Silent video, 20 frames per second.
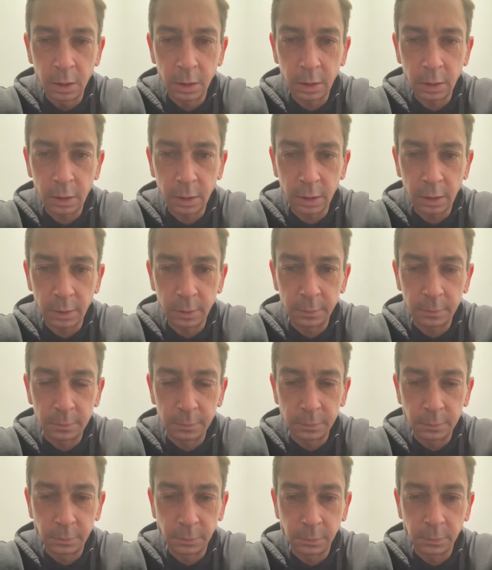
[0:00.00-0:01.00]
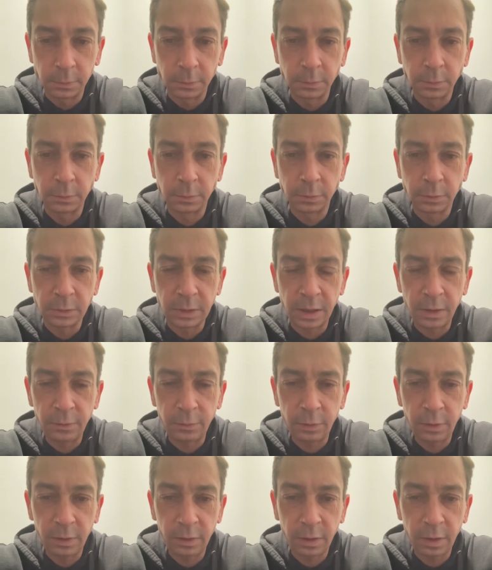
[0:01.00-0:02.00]
Um,
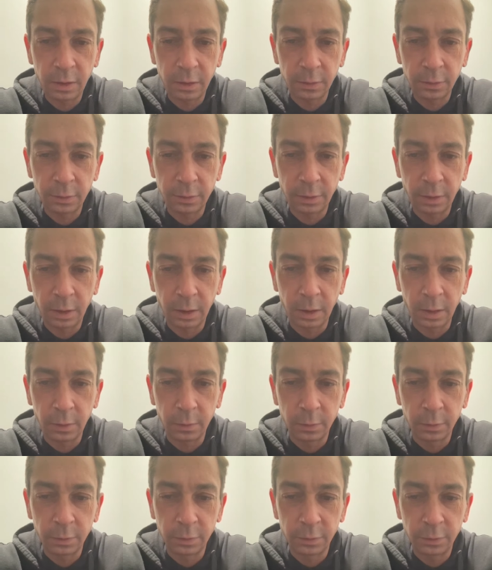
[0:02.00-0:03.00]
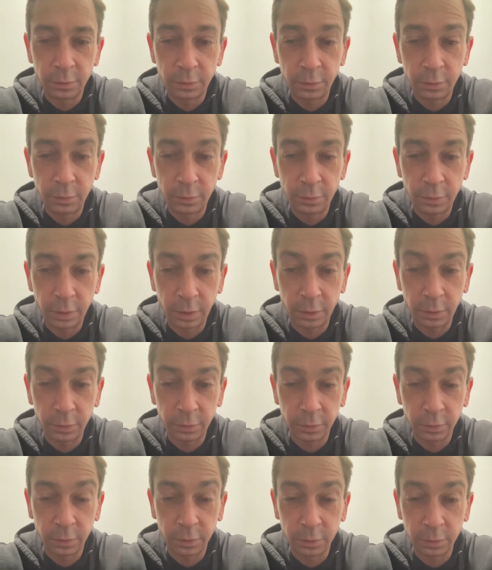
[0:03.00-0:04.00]
Ellen thinks I was too generous
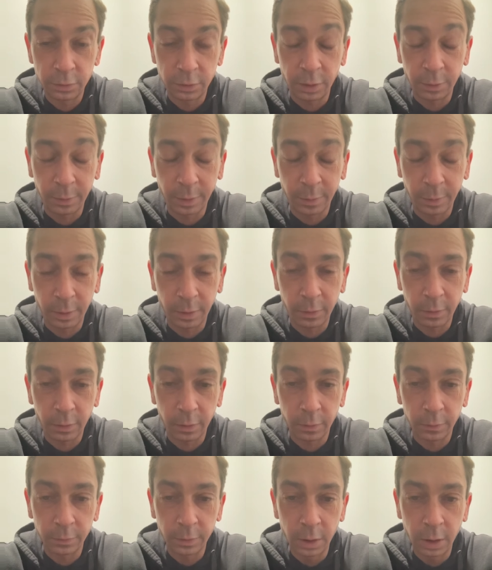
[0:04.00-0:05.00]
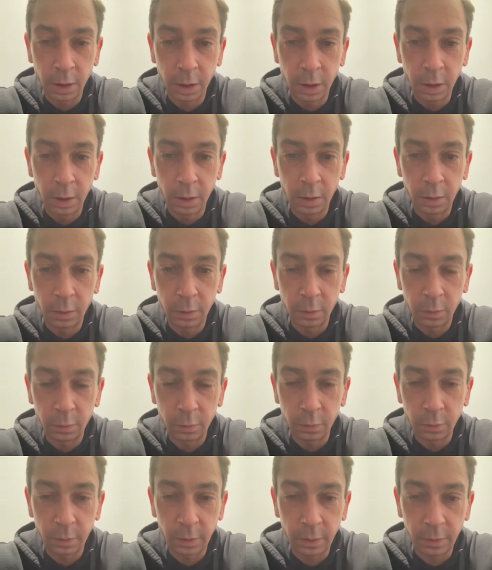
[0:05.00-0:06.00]
and shut my mouth off
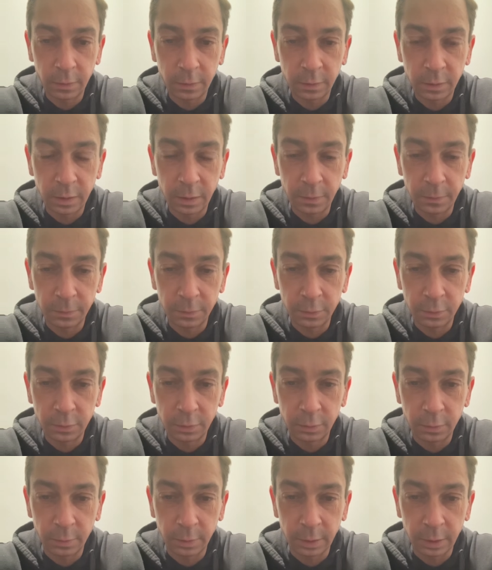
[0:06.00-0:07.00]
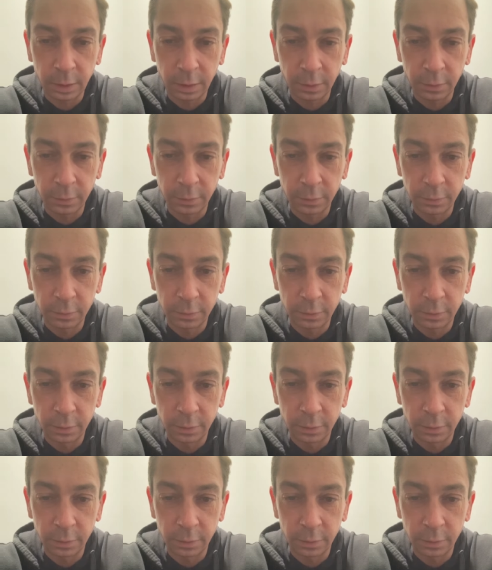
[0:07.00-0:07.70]
with gifts to my cousins